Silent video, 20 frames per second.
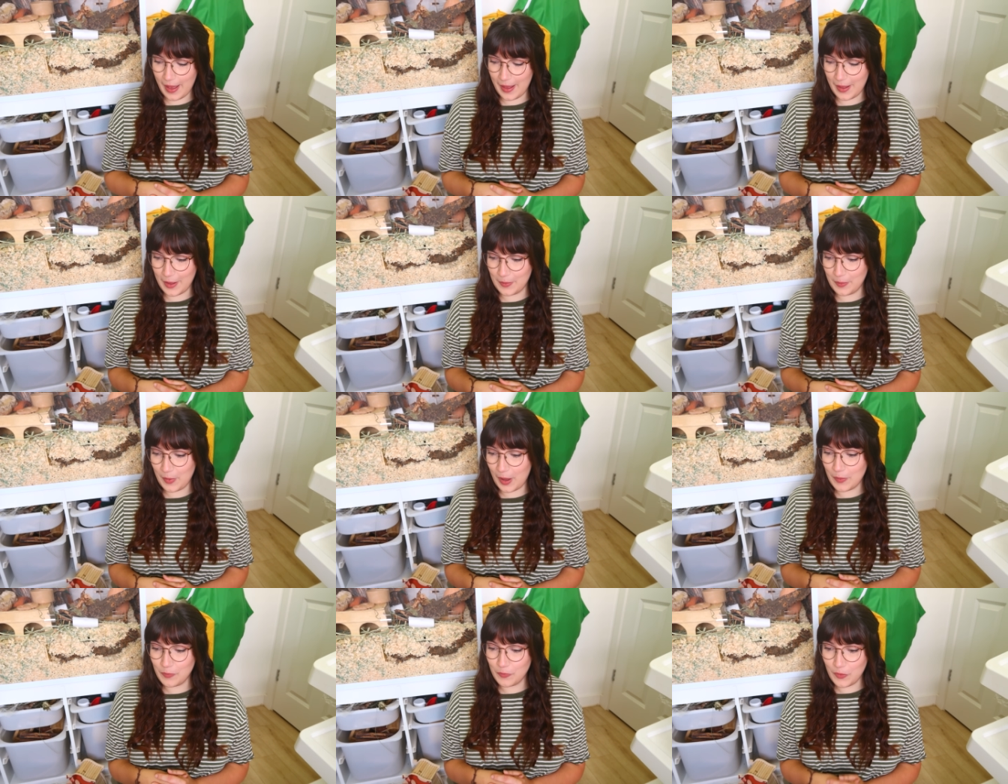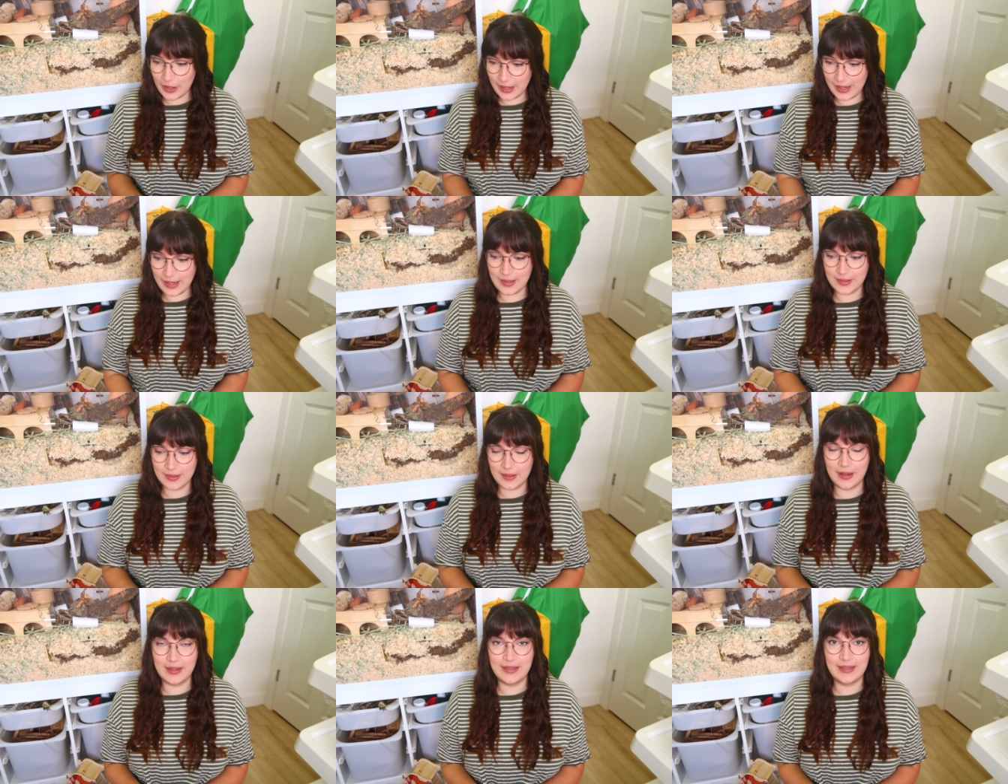Um, I'm really
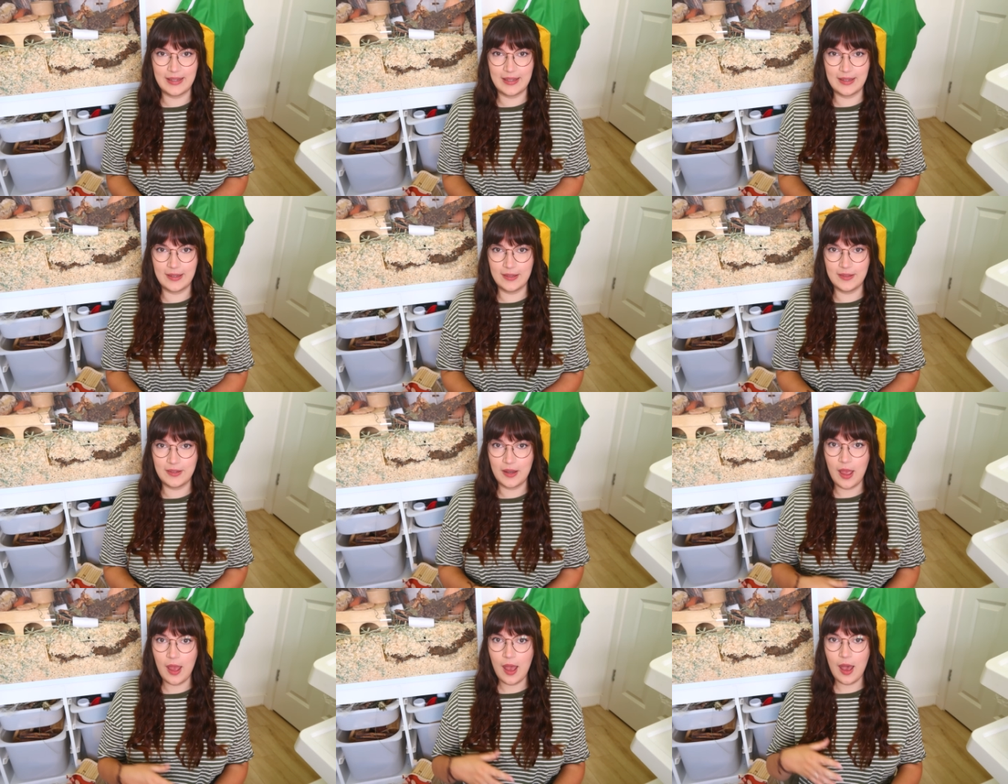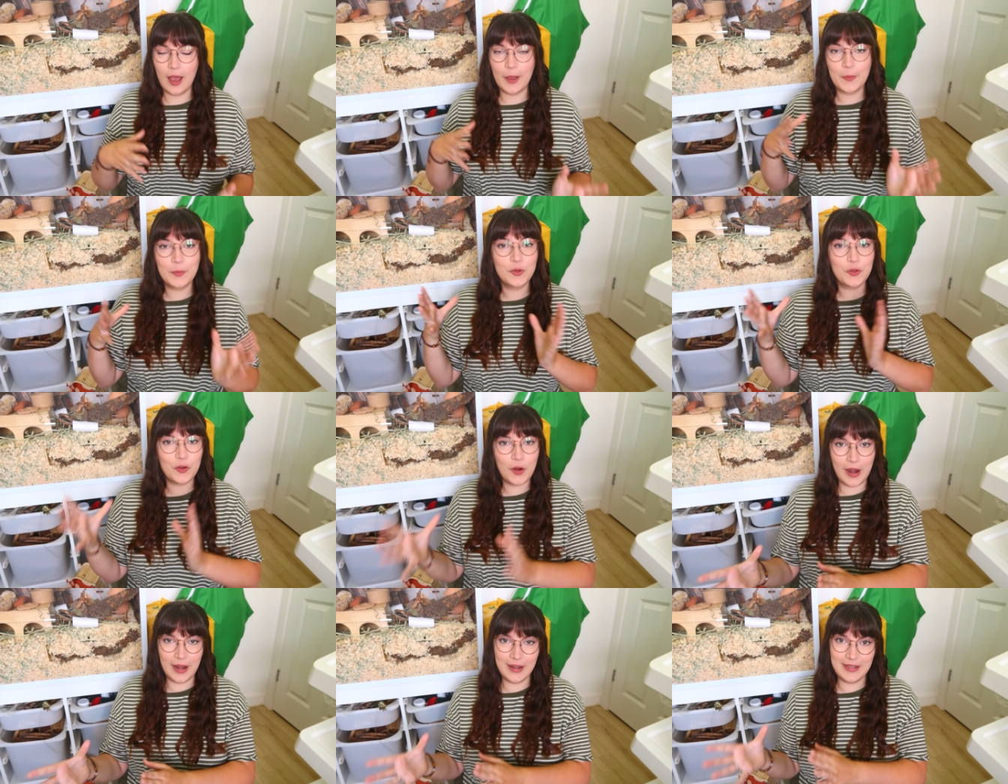excited. I'm
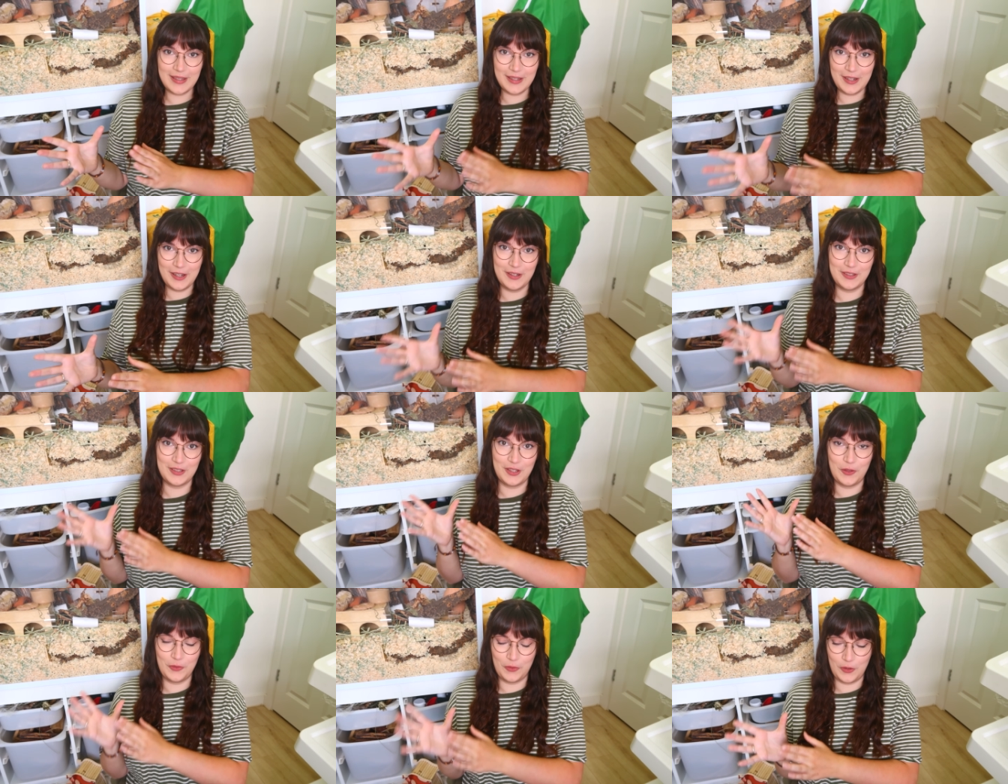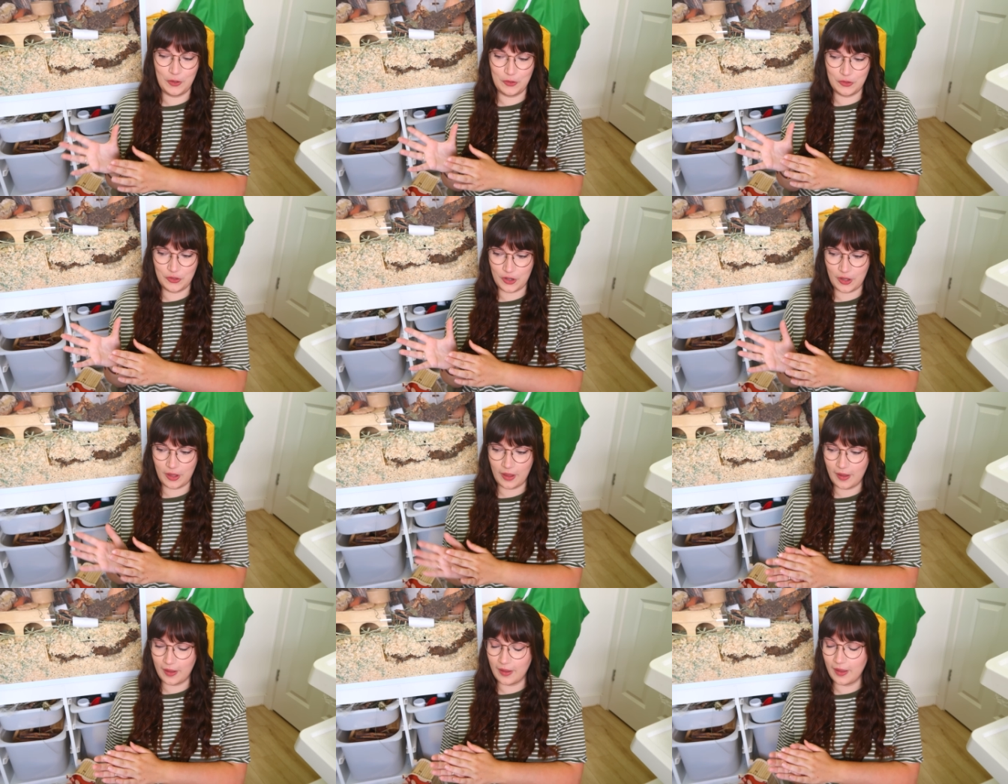trying to look to the
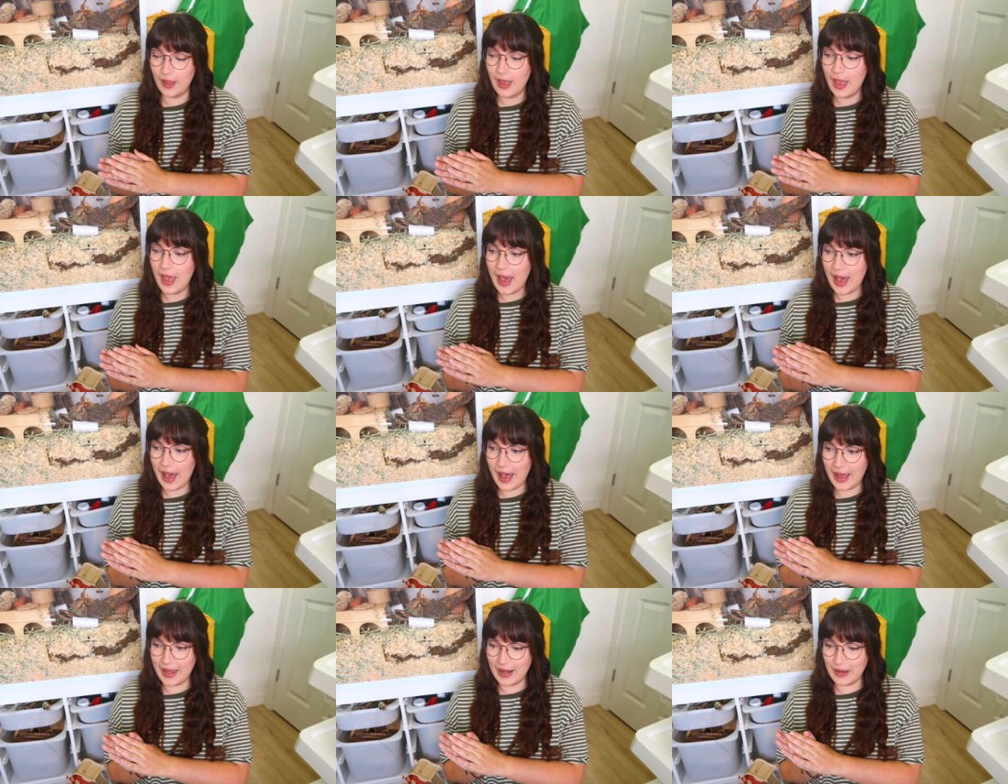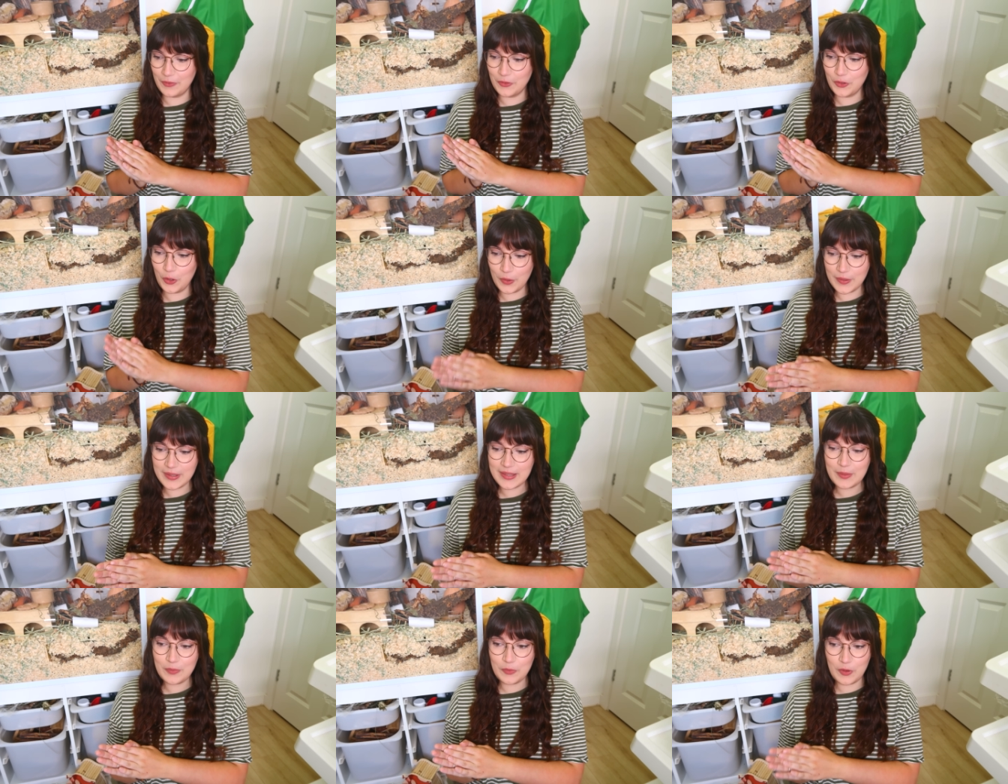future and I've
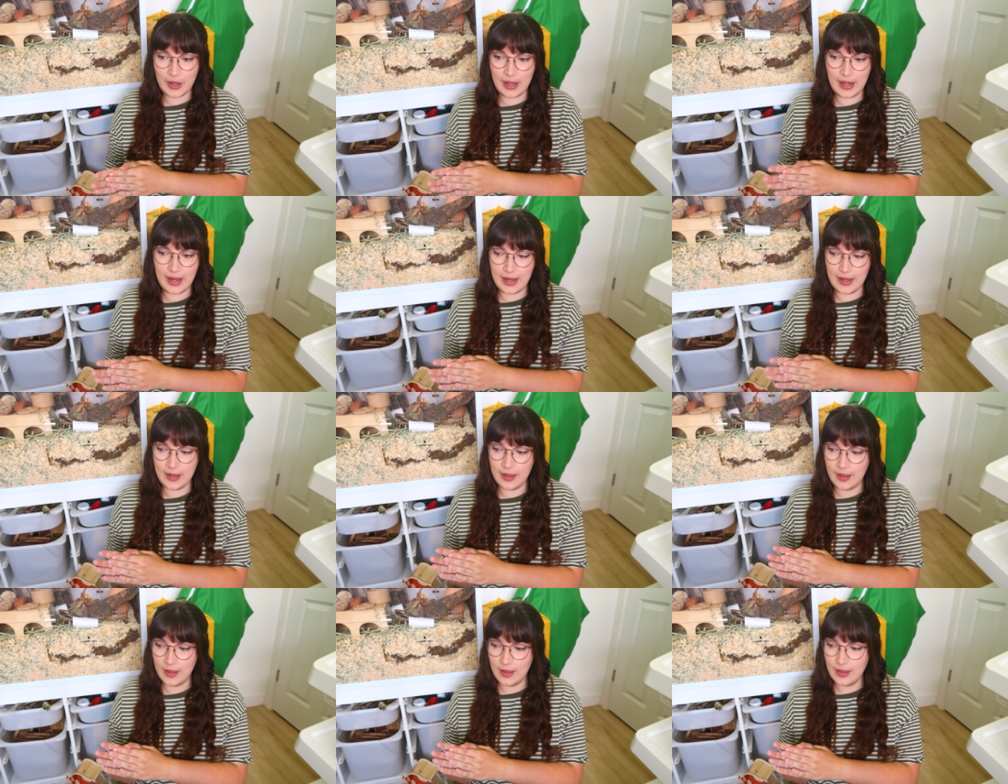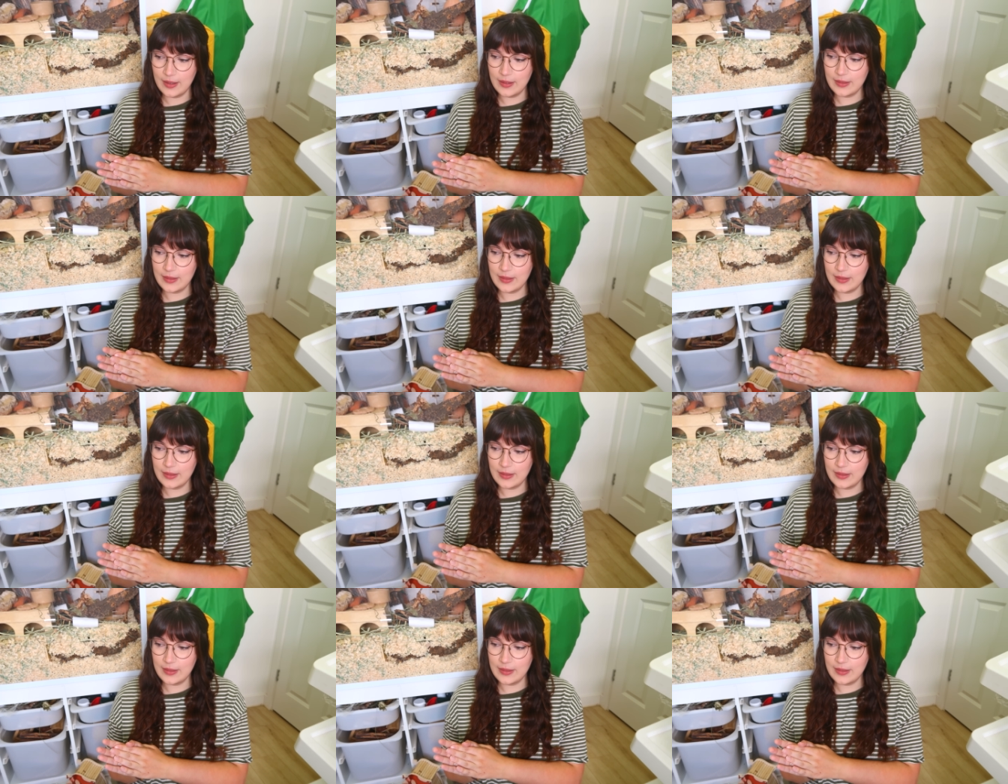got some really